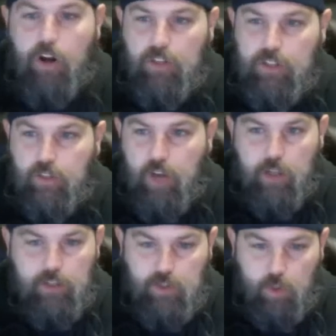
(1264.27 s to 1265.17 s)
of this
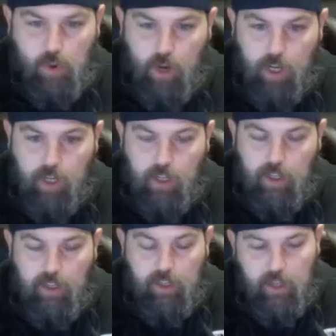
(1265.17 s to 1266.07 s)
greater story.
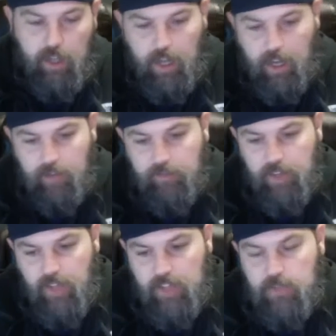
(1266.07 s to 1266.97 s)

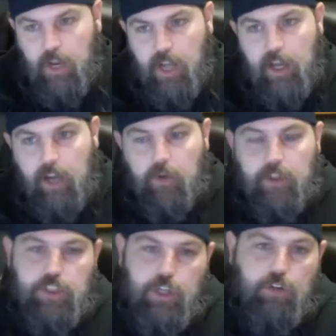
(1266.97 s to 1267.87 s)
And that's what I kind of wanted
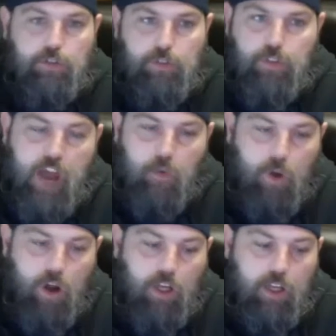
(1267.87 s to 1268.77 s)
to show through that
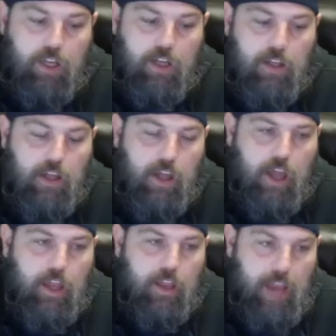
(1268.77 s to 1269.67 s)
work.
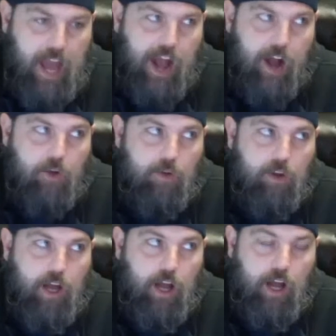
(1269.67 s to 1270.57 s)
And now
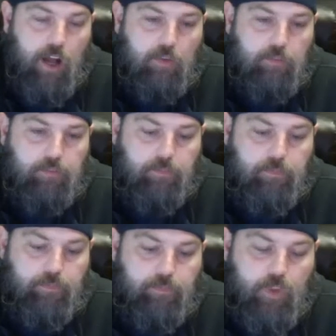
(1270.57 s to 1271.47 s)

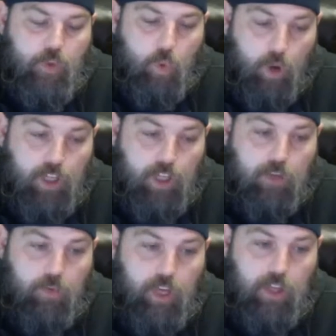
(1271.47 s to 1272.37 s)

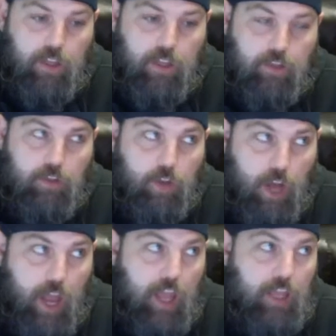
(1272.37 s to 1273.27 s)
working with
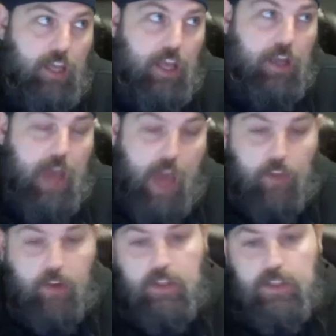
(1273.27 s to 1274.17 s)
Greg and
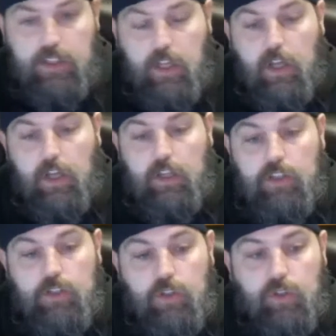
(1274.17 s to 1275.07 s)
others
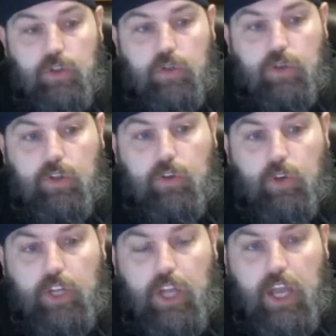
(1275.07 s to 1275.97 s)
to
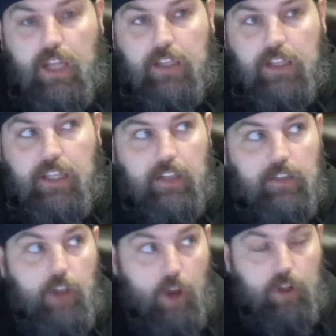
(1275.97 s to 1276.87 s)
create and
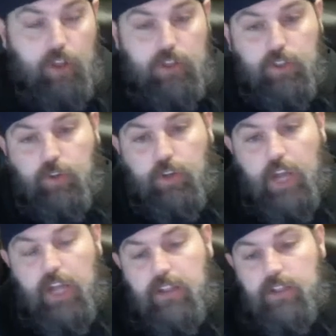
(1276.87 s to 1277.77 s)
get donors to
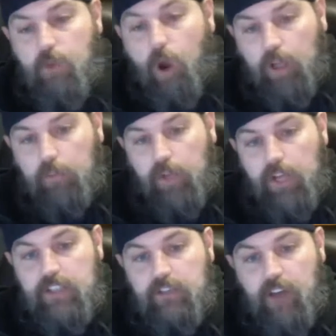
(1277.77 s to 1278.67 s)
create this
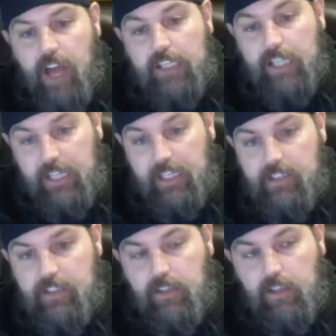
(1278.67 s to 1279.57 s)
marketplace of ideas,